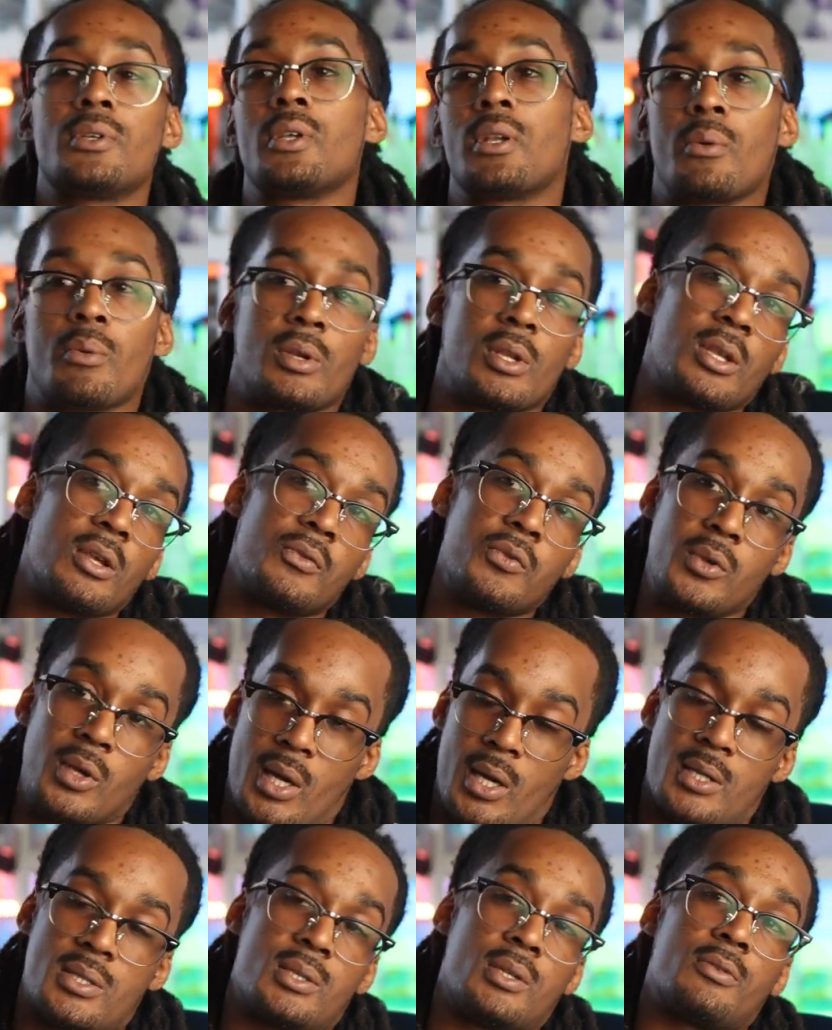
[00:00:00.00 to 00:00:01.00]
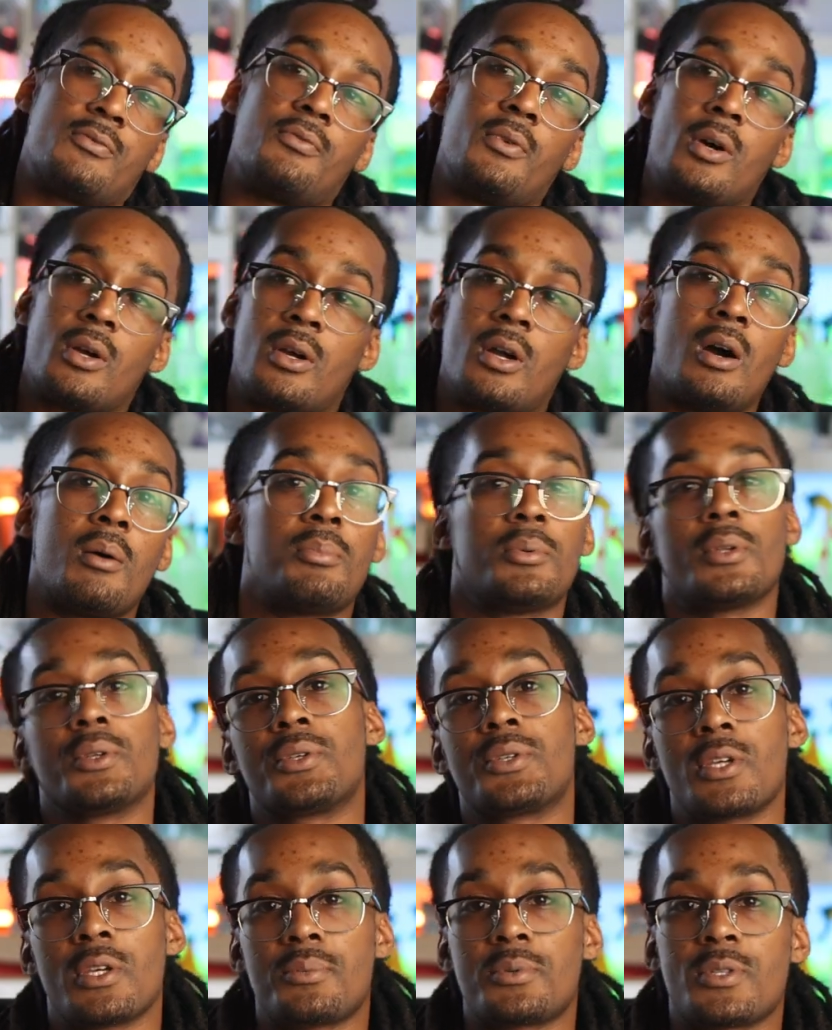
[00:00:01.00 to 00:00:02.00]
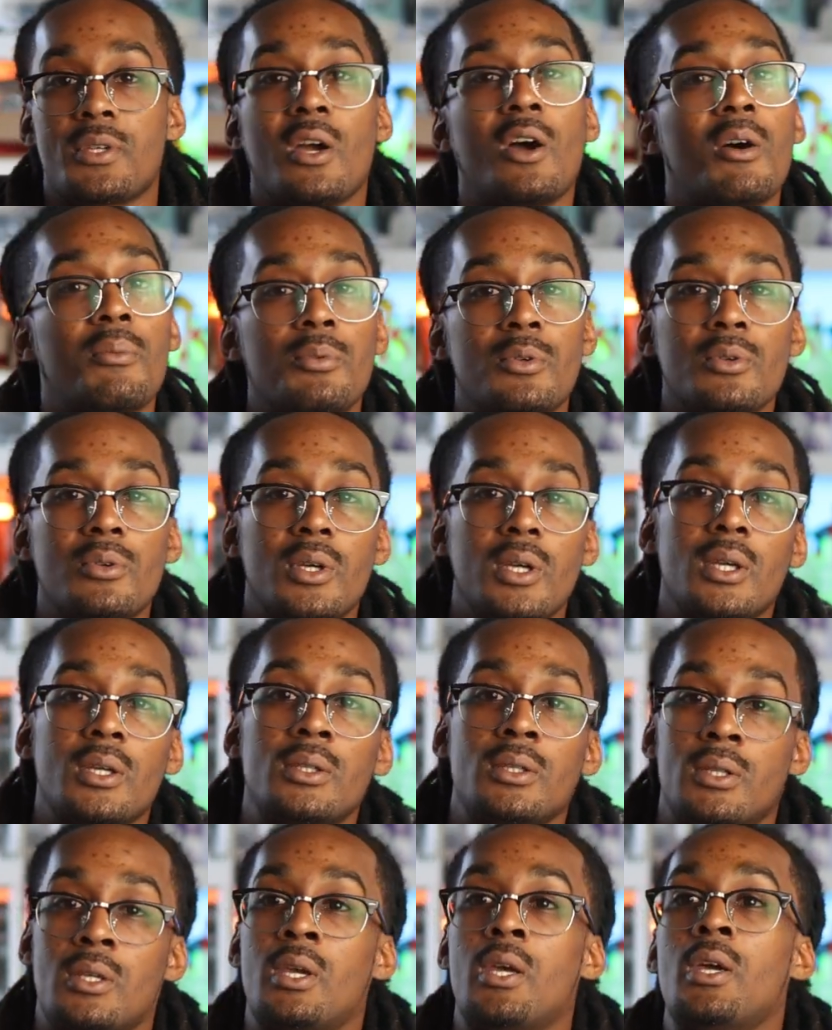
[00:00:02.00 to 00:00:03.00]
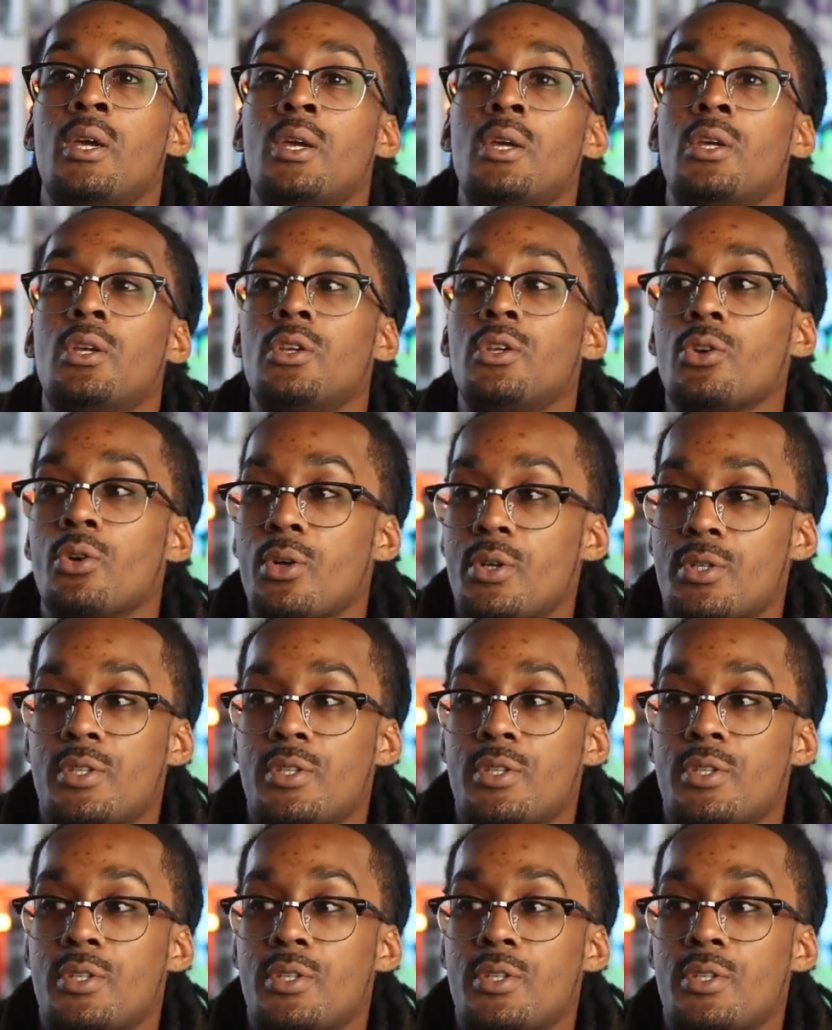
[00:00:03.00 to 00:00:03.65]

I want to give you guys a couple of tips to help you in your